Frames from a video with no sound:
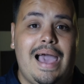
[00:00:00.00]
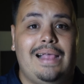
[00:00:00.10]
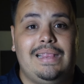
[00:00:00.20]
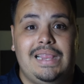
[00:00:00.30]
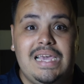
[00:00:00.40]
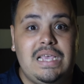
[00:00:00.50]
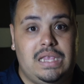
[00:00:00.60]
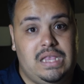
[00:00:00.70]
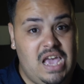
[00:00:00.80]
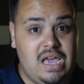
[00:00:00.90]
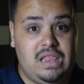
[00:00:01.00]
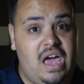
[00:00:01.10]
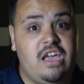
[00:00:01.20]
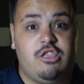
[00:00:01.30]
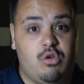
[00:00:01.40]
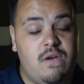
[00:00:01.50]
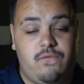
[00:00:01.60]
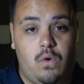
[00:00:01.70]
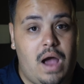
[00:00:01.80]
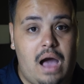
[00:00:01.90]
at least take like three
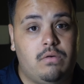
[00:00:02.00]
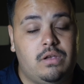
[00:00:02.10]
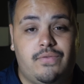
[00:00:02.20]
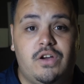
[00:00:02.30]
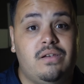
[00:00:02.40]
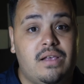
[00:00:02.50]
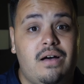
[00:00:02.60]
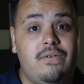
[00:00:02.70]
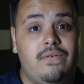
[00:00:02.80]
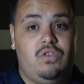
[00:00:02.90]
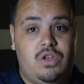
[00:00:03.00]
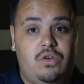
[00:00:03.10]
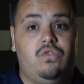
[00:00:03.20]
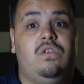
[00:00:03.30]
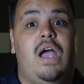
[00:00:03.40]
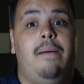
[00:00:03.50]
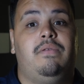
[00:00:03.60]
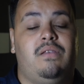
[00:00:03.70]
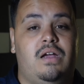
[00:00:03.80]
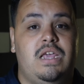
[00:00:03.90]
four hours for yourself, you know, stop
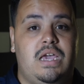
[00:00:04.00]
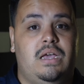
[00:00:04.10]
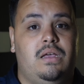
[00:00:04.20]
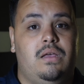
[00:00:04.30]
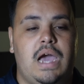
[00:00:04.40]
studying,